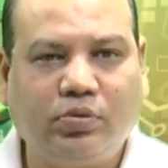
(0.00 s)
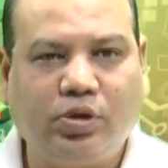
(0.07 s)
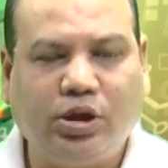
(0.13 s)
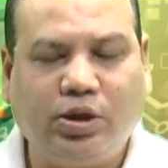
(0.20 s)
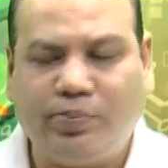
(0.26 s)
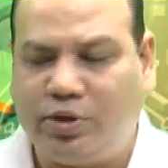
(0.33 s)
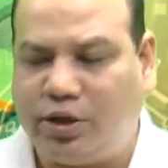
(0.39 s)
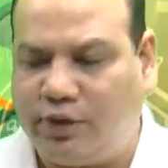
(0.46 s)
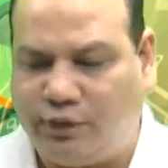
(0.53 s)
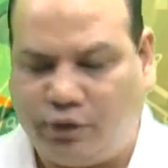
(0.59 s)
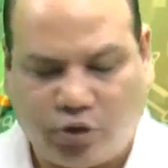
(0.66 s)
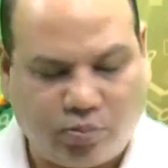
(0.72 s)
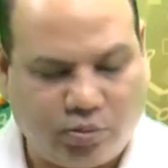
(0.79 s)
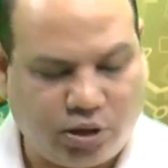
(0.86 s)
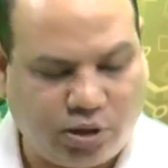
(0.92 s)
Keep that
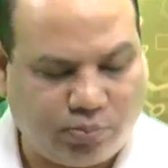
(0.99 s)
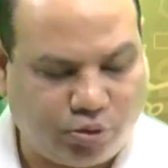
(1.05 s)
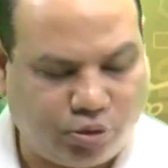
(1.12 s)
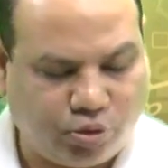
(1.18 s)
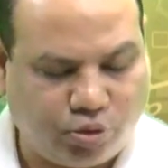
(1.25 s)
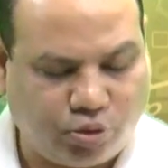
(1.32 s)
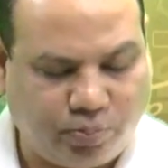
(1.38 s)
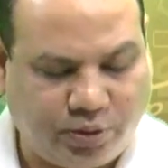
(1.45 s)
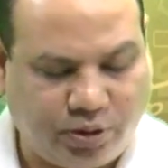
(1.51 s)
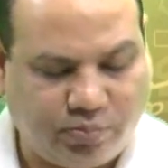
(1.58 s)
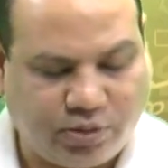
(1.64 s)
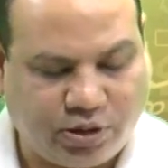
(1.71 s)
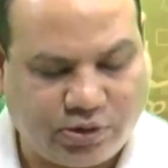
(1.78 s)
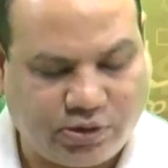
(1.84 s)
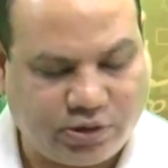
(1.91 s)
formula book open,
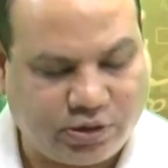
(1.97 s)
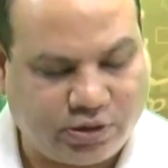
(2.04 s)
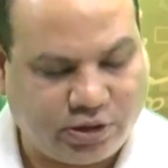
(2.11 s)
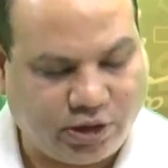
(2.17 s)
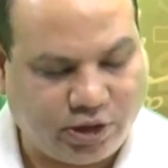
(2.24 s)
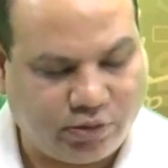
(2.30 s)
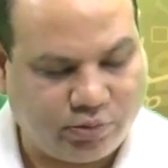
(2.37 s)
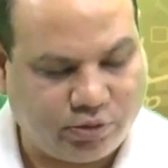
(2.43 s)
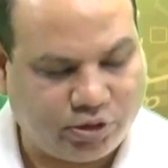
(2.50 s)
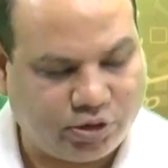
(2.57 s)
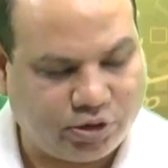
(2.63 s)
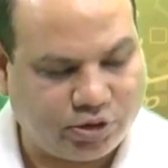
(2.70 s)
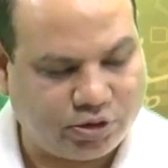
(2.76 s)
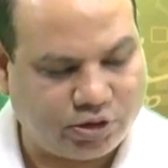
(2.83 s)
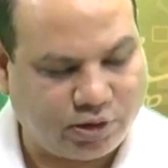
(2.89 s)
mergers and
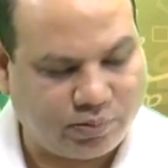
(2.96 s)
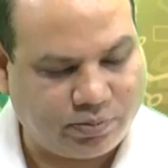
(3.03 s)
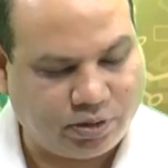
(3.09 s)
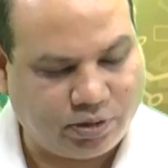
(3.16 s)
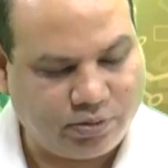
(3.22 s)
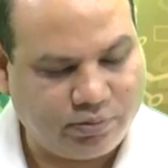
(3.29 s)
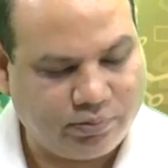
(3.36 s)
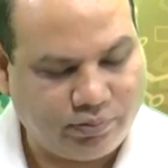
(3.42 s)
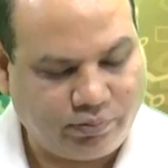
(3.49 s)
acquisition chapter,